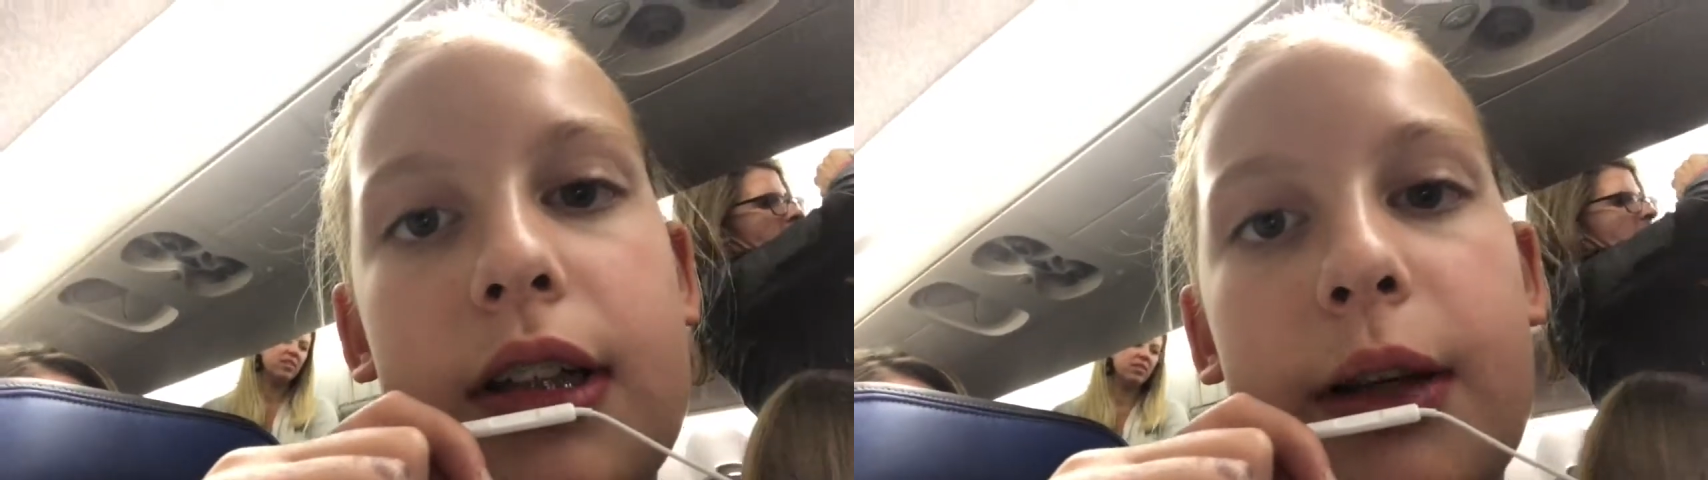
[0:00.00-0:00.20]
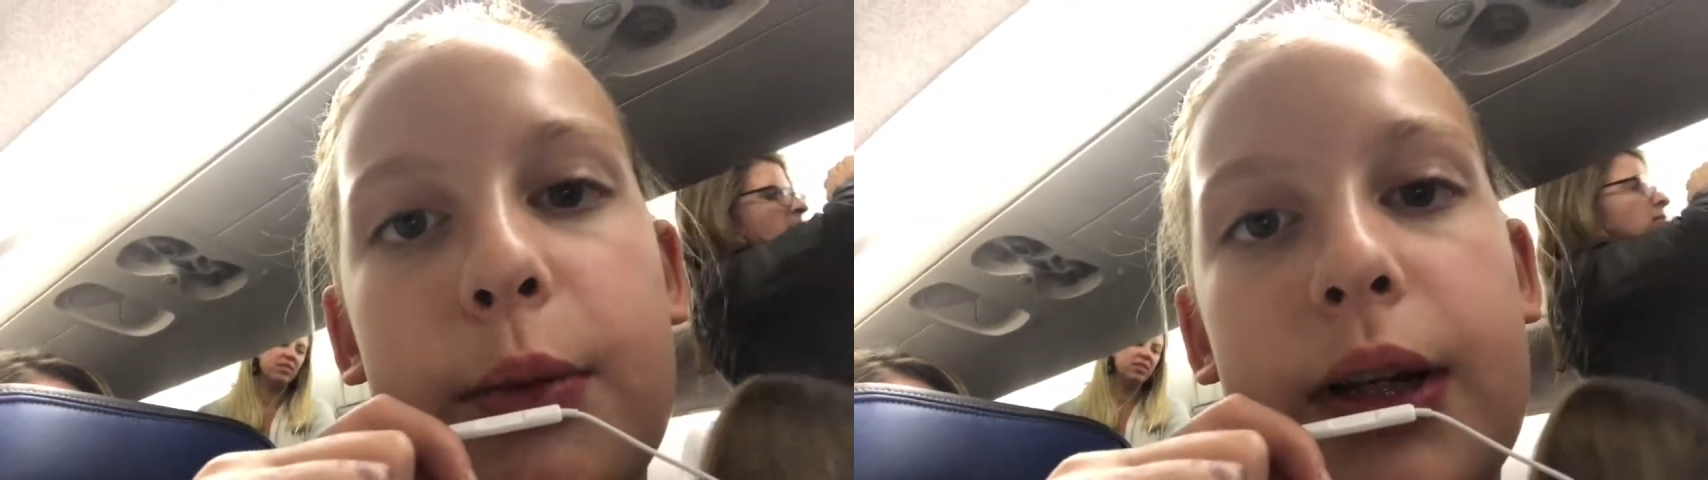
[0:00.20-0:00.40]

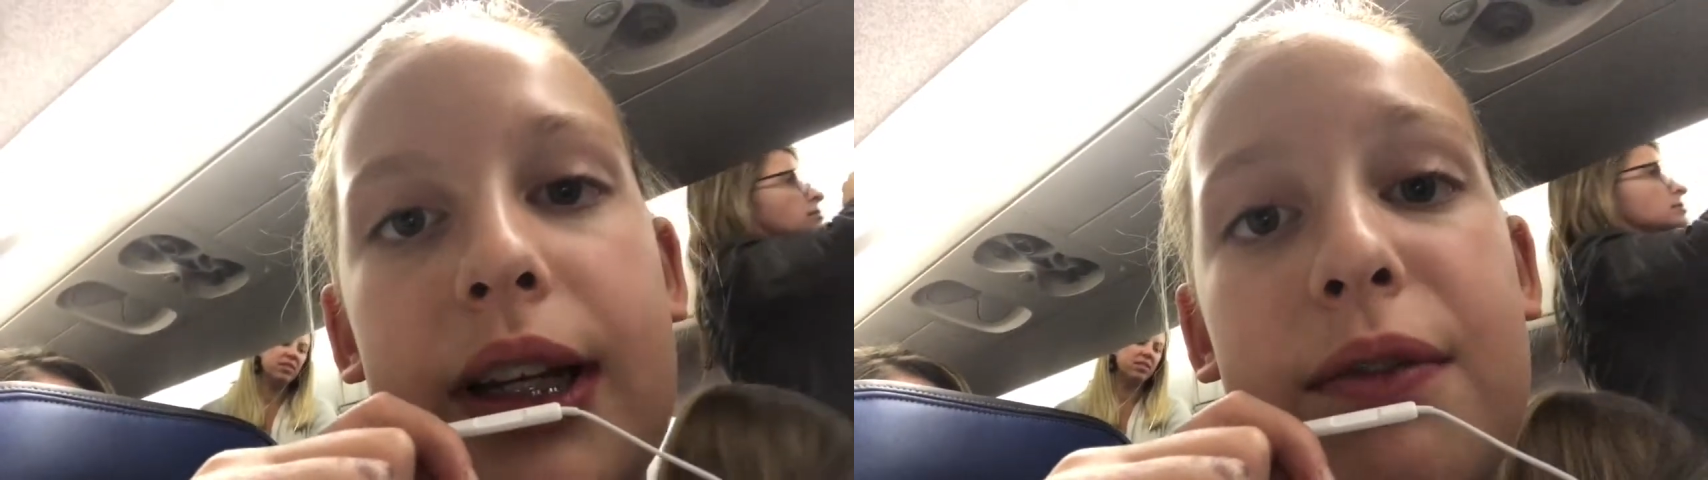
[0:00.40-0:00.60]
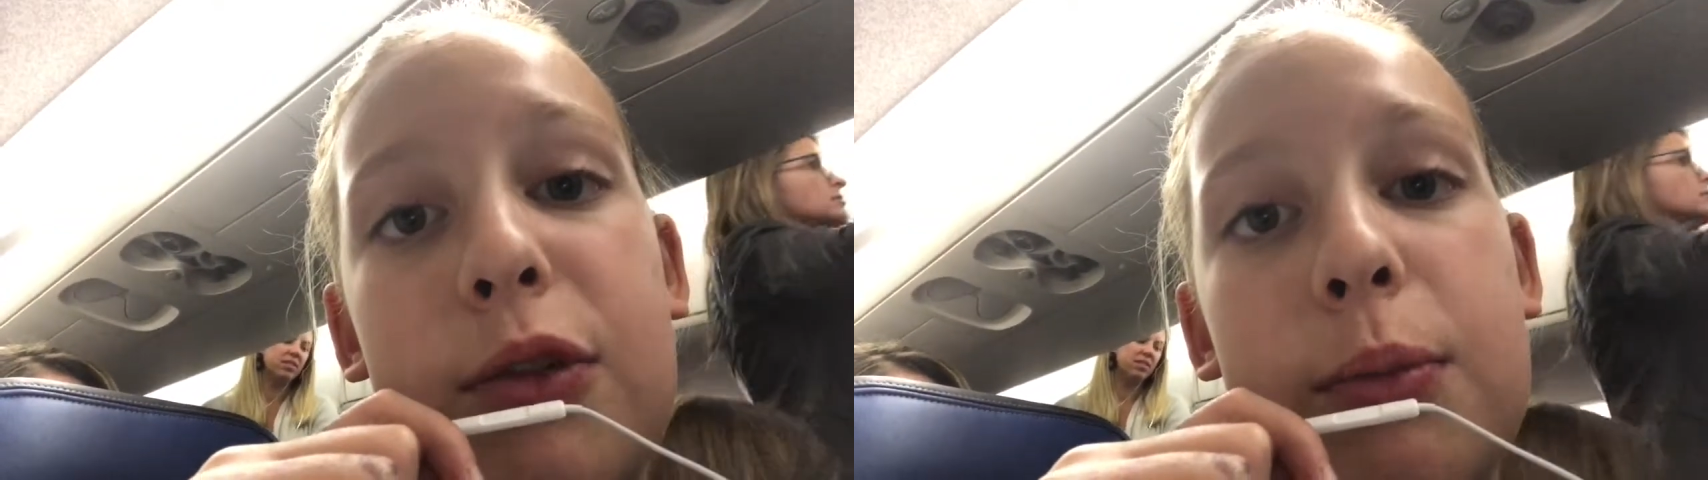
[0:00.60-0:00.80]
get
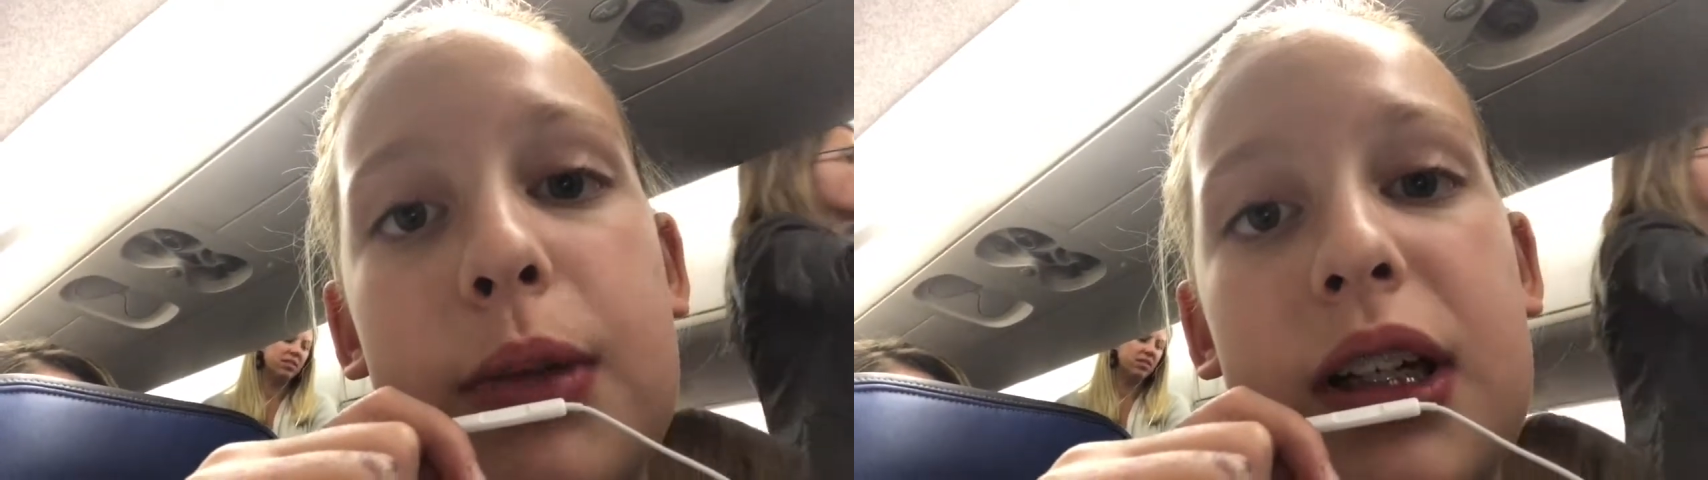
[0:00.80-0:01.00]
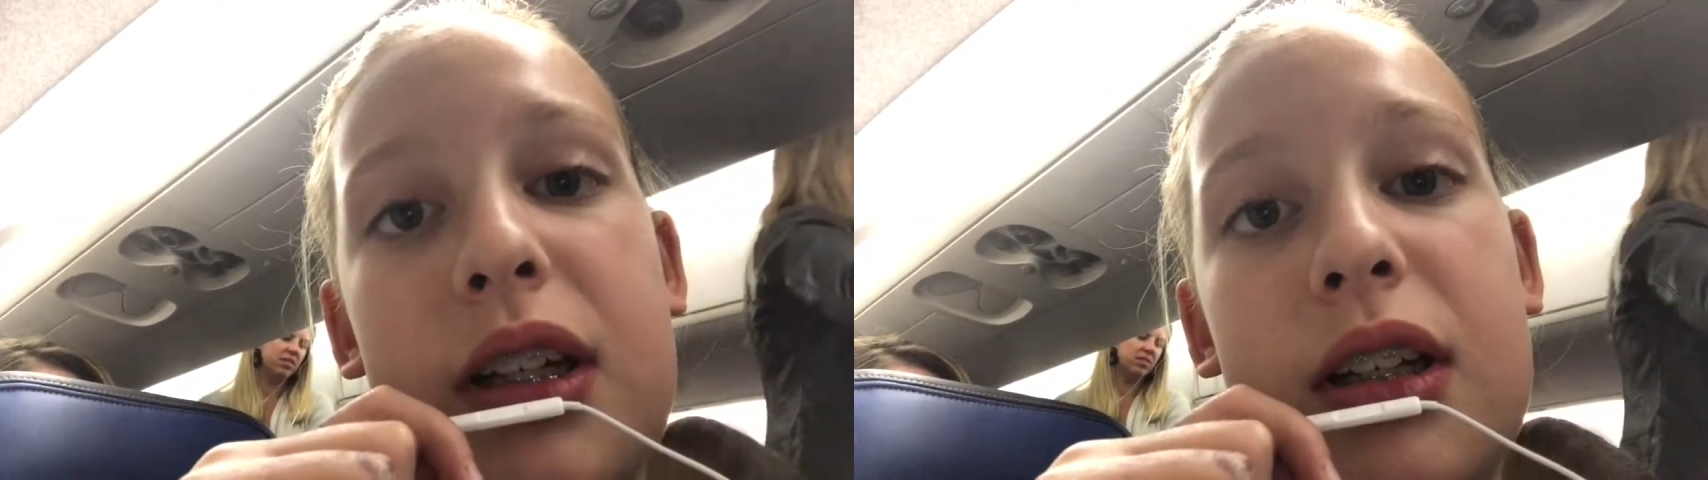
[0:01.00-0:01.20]
ready for
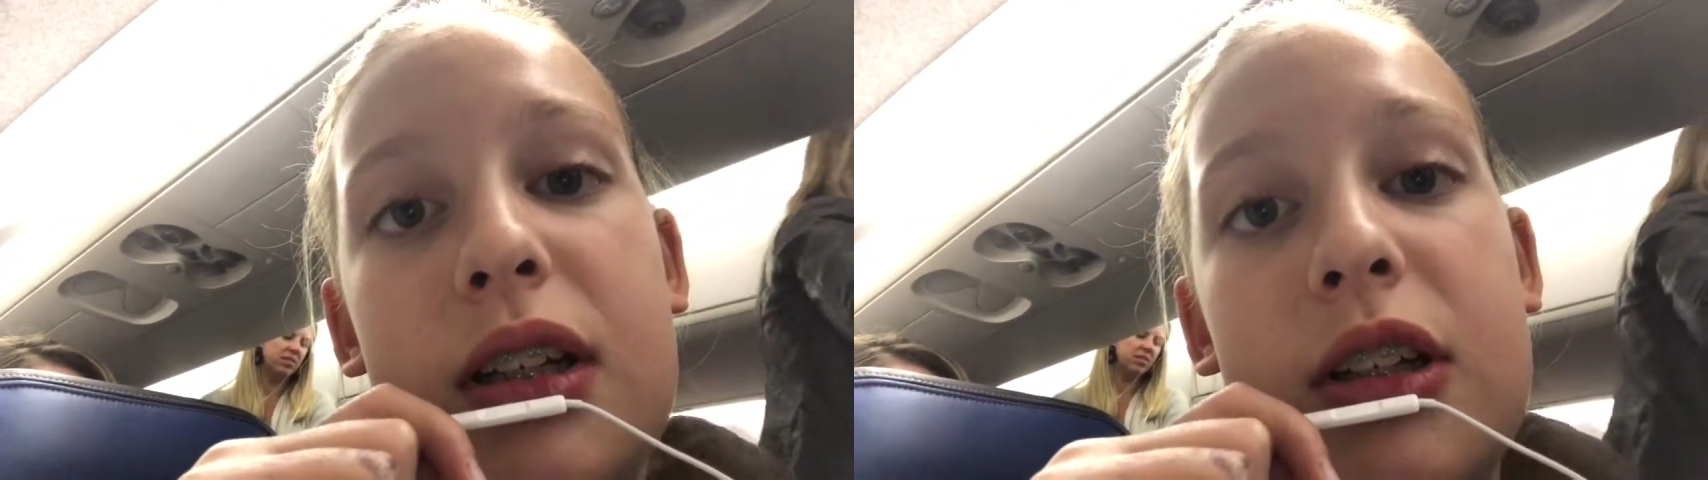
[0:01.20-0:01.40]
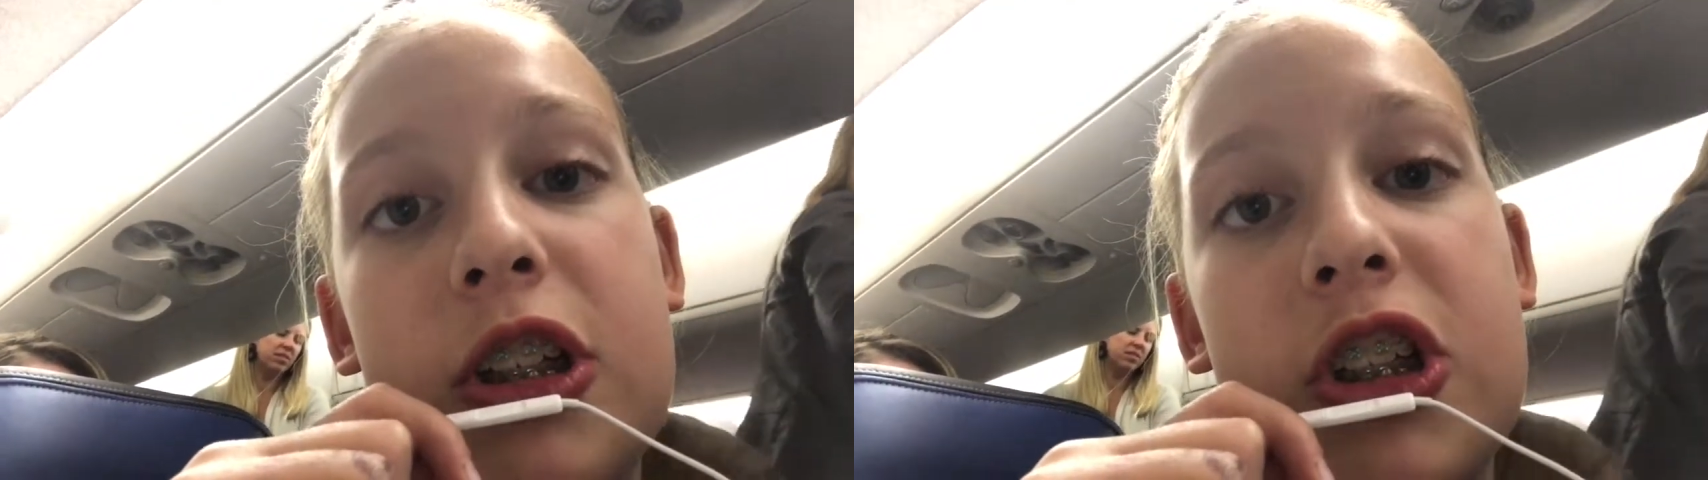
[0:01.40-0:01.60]

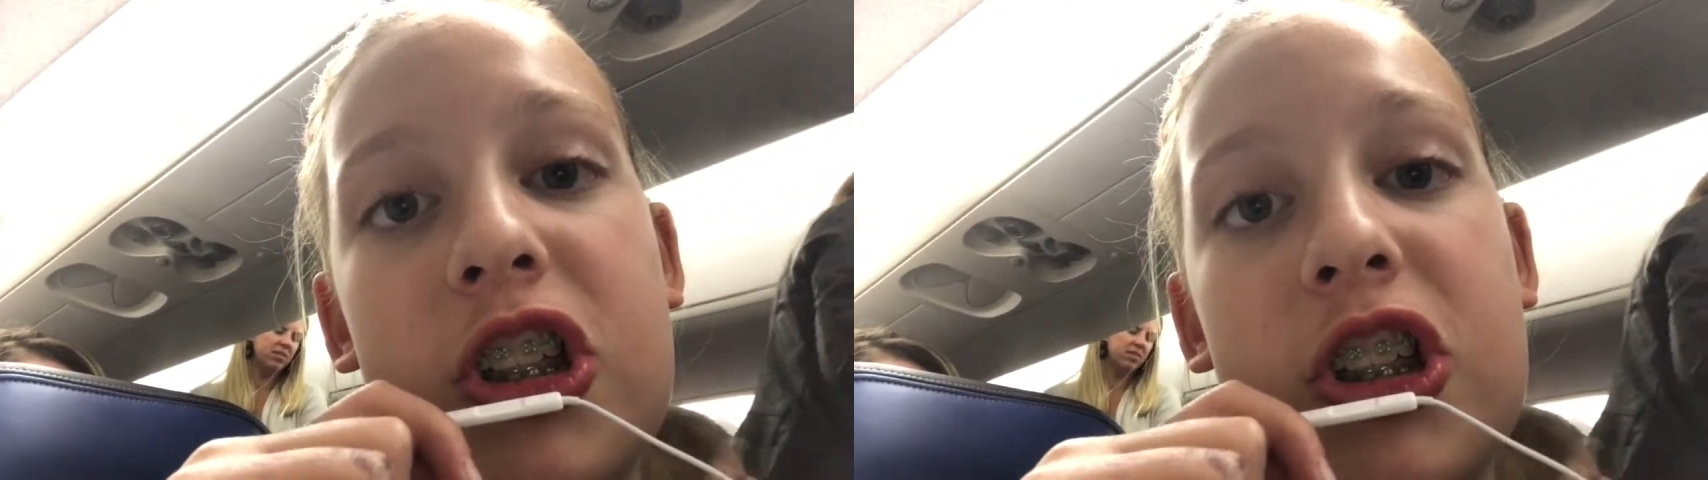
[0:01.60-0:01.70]
bed, just